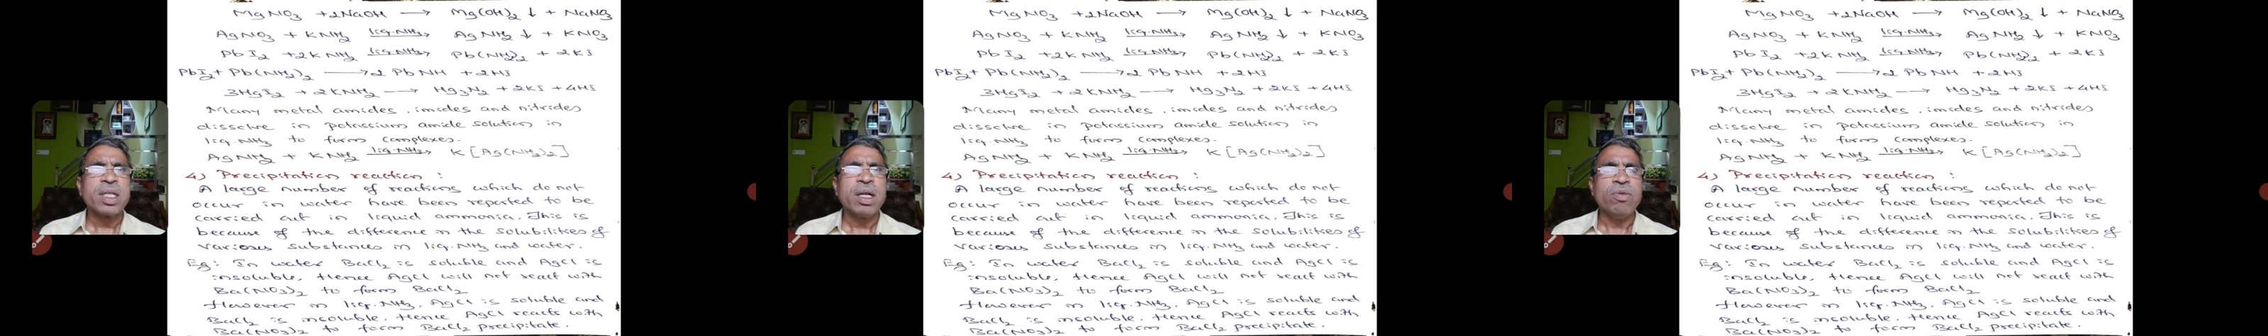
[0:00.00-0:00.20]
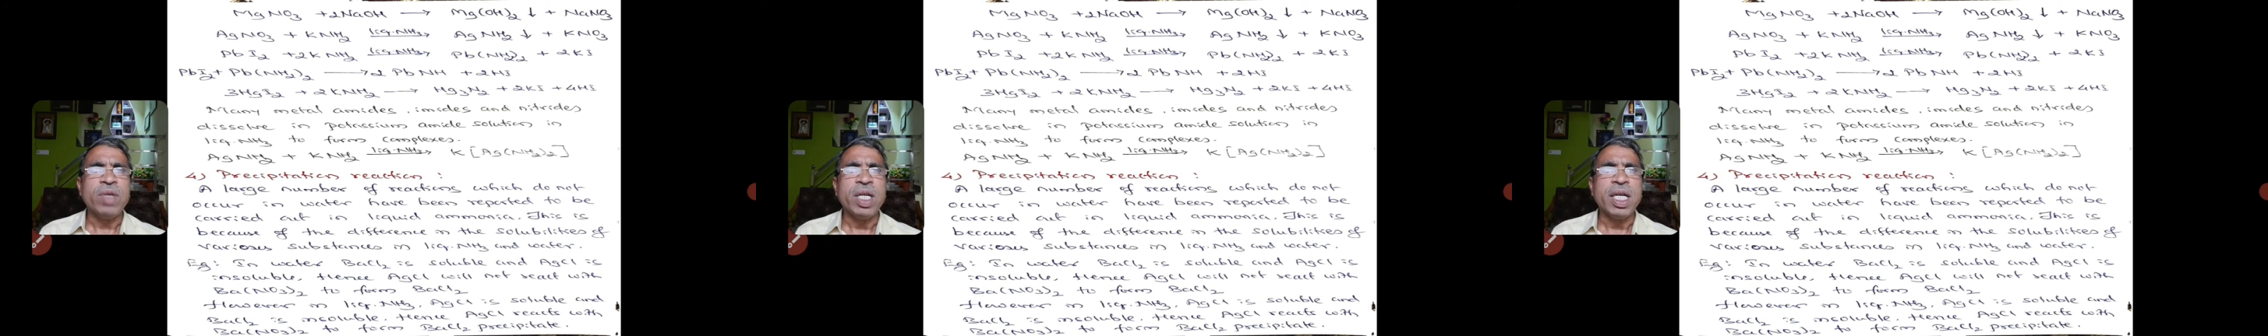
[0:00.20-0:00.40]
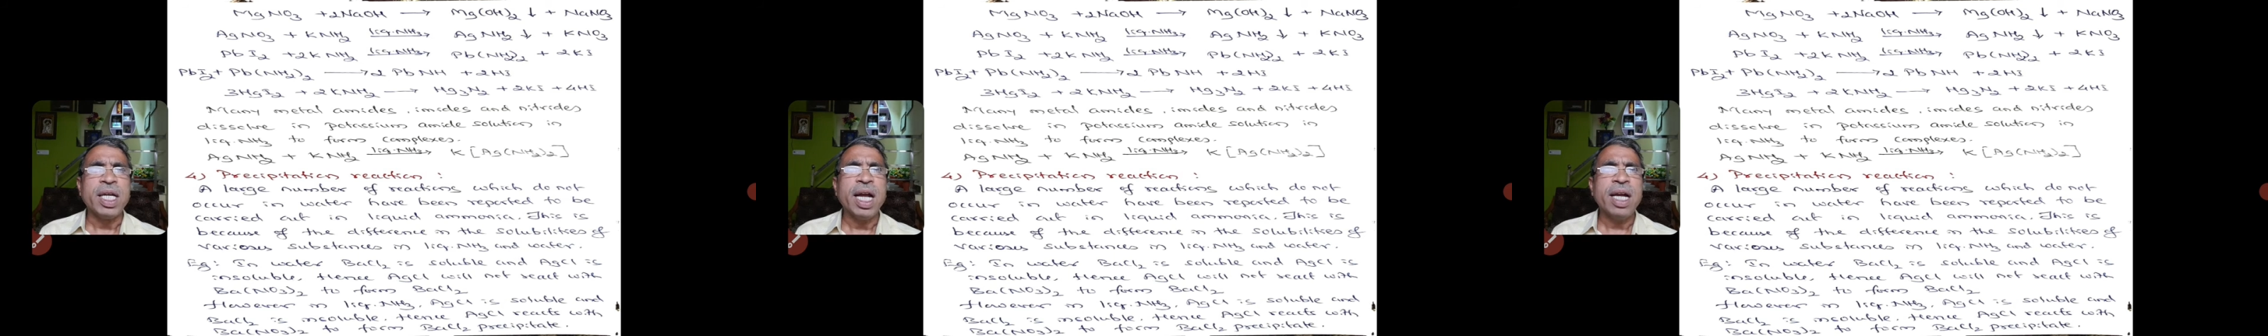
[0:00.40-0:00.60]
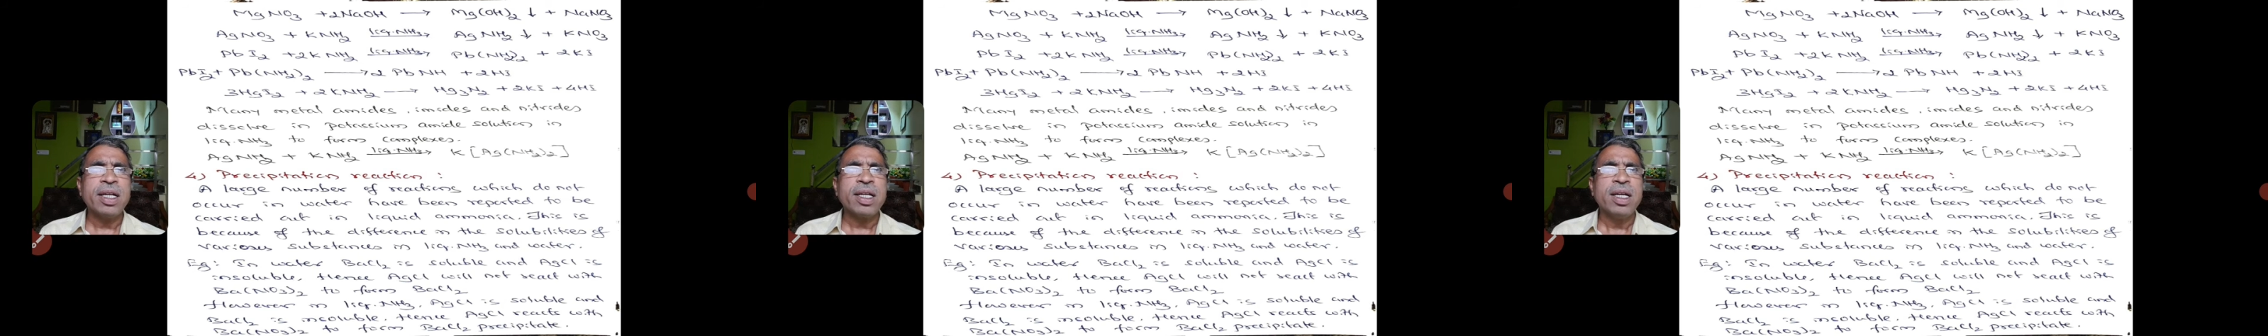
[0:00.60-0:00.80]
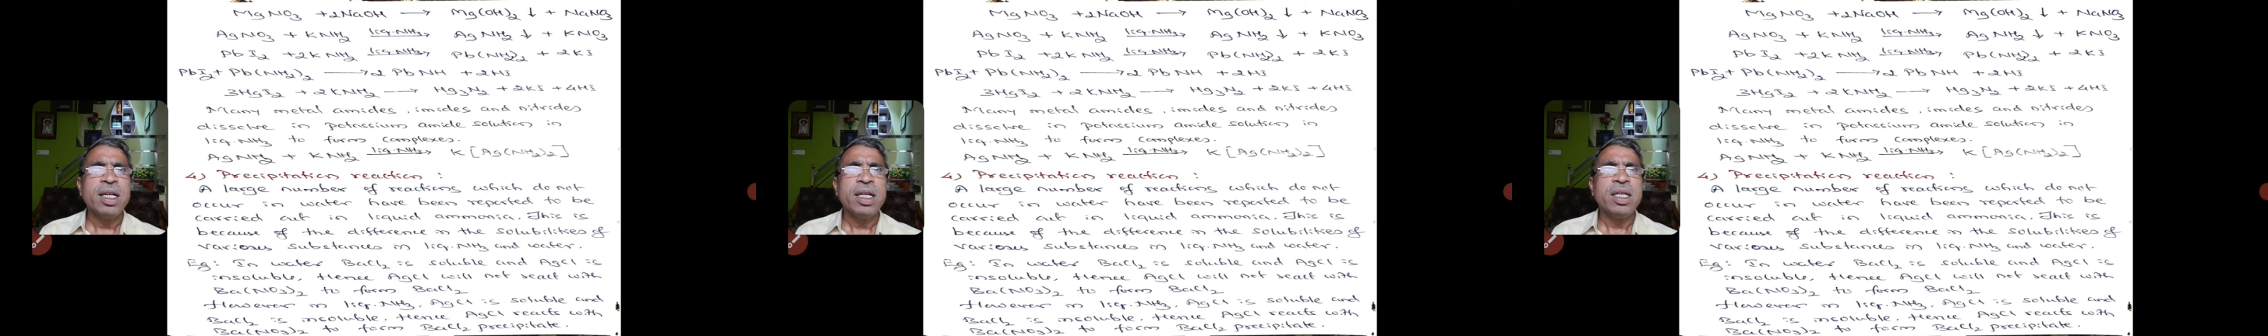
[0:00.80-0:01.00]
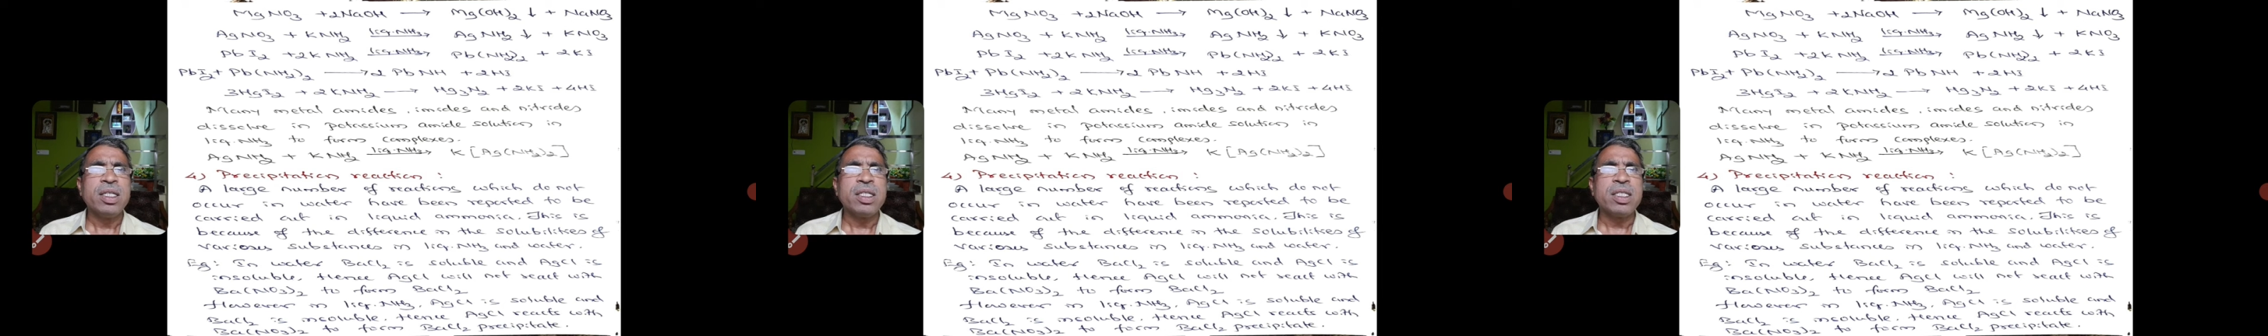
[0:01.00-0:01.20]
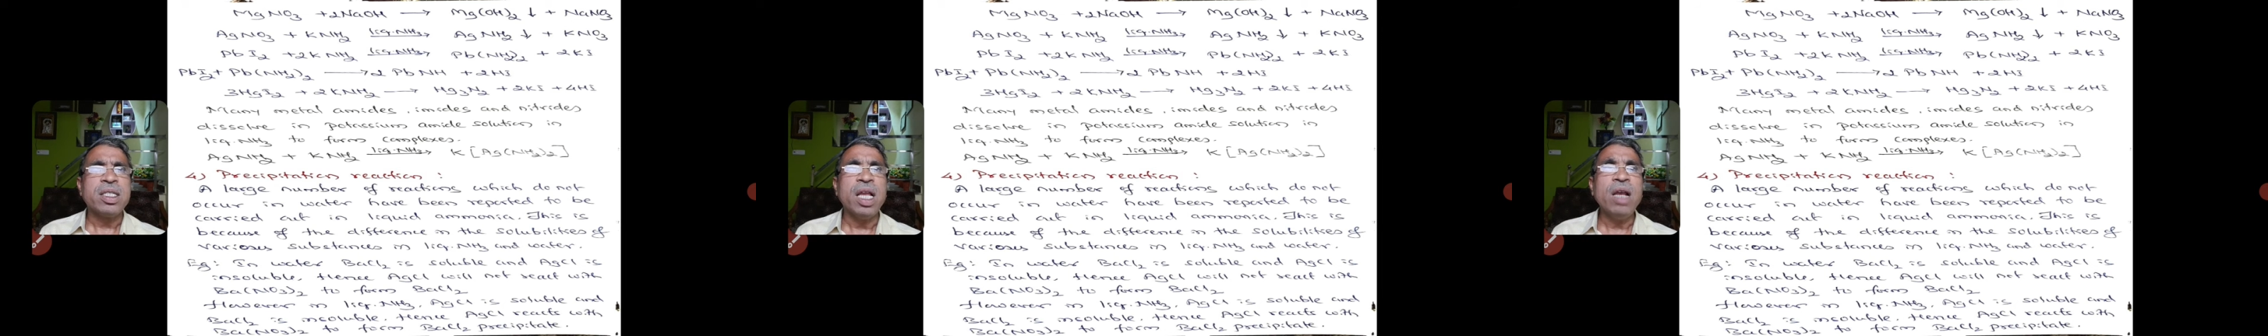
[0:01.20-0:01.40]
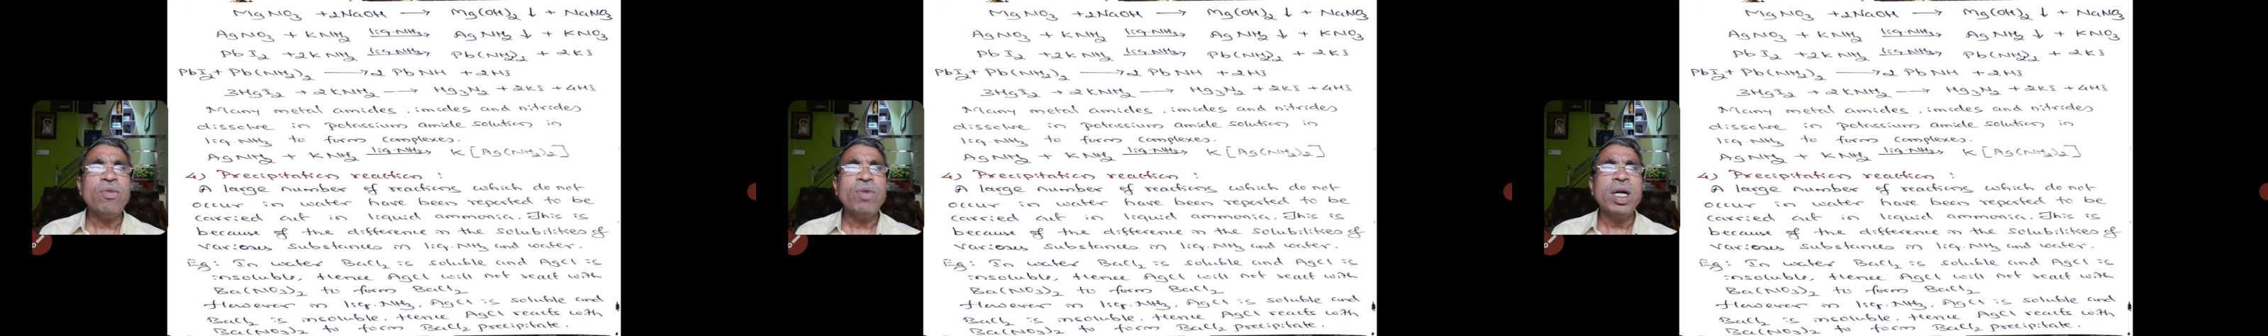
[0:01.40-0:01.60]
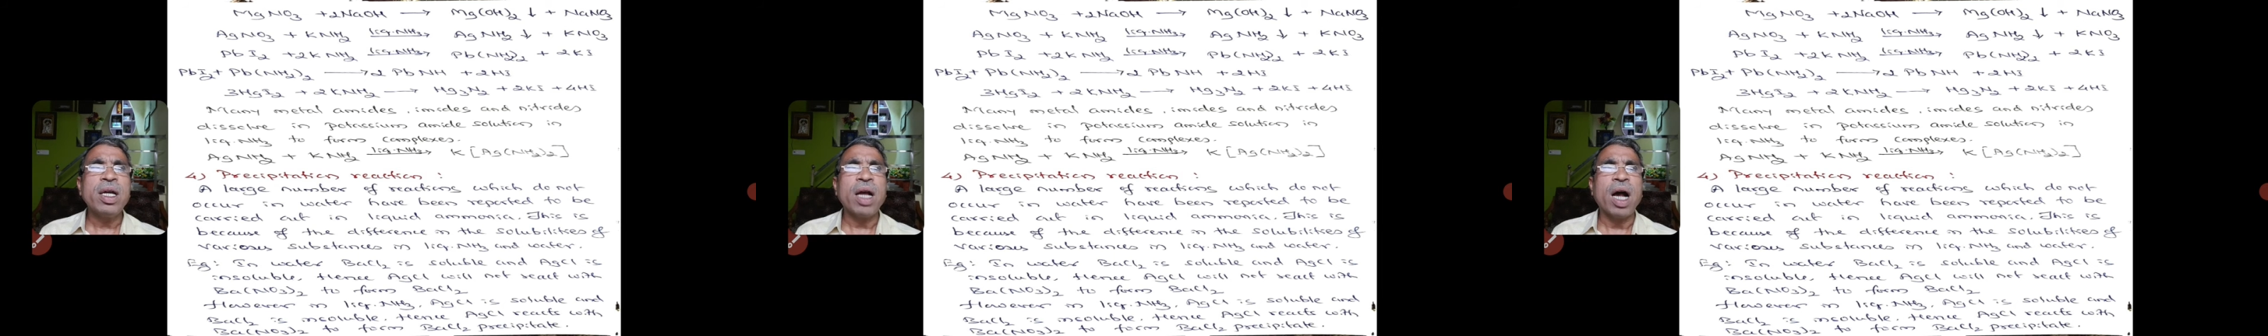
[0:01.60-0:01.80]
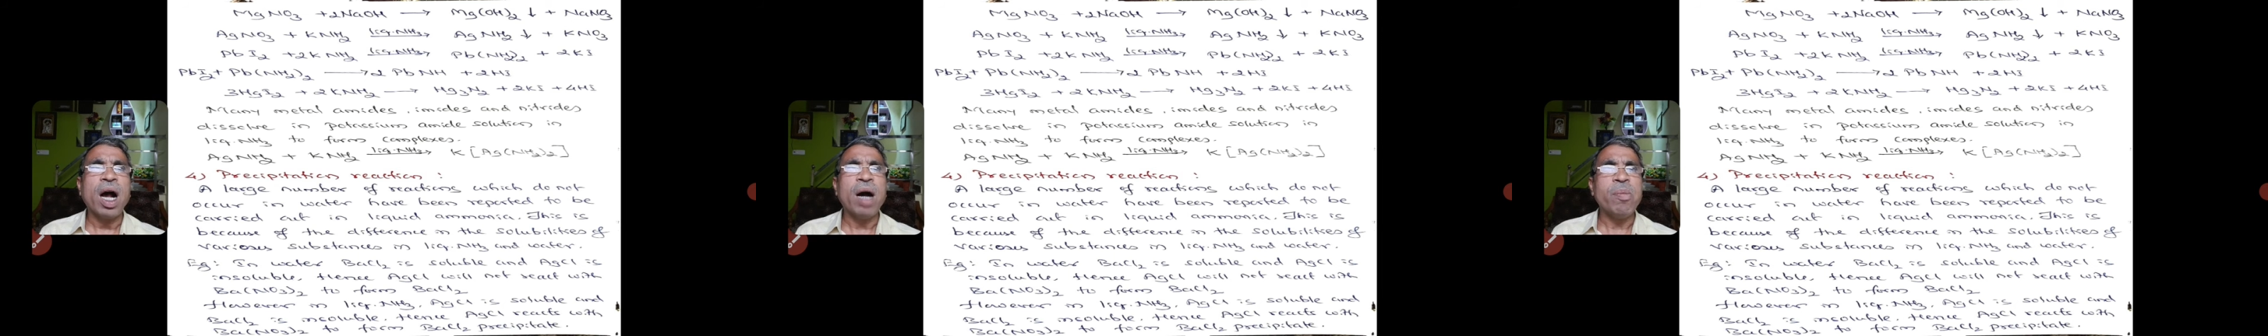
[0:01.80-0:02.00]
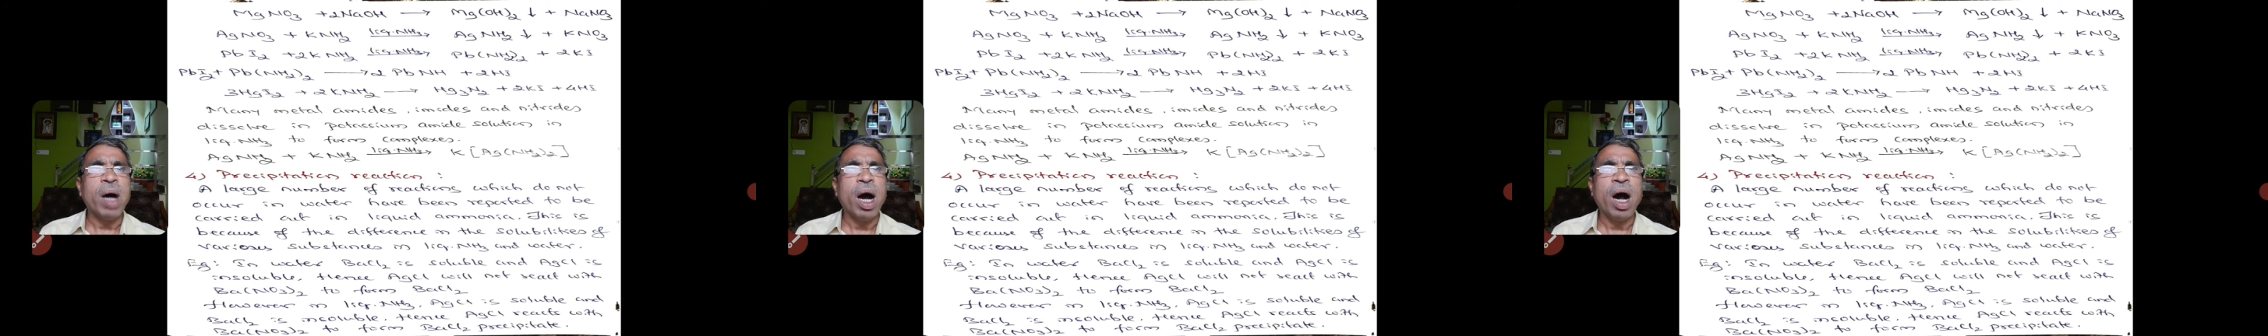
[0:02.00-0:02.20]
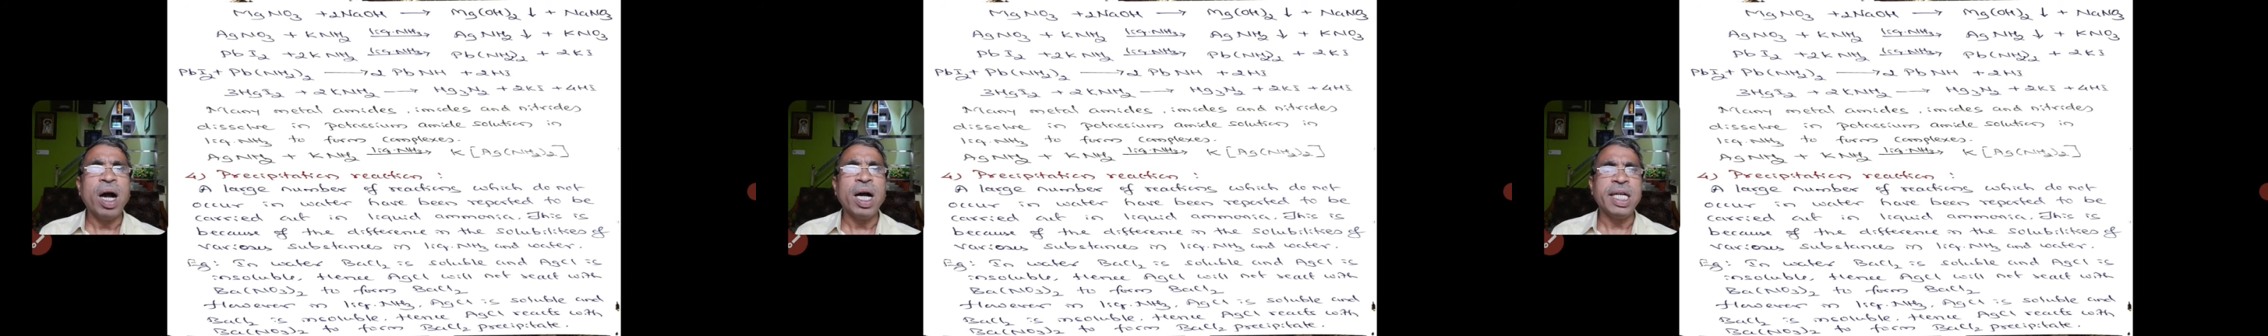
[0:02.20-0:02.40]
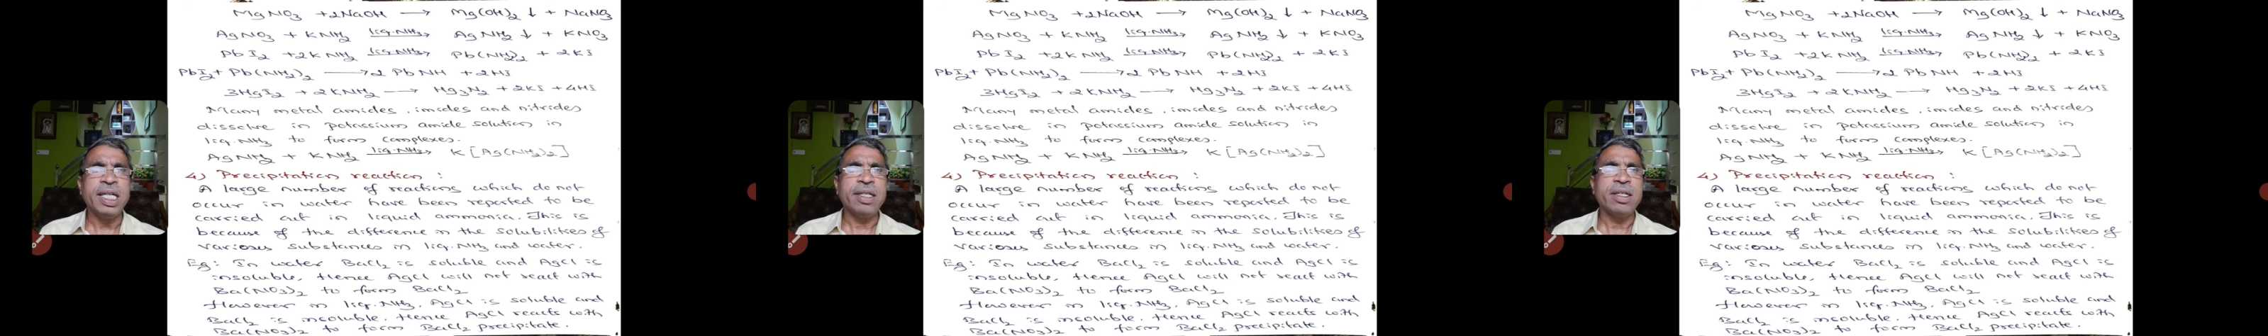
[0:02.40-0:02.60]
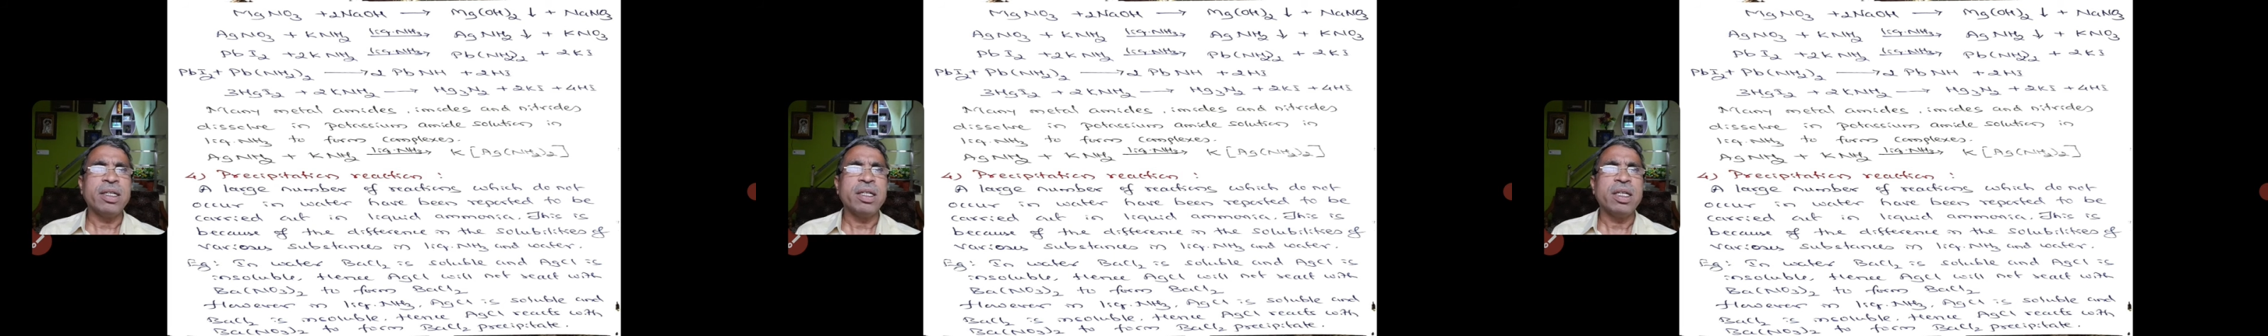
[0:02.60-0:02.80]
we get silver amide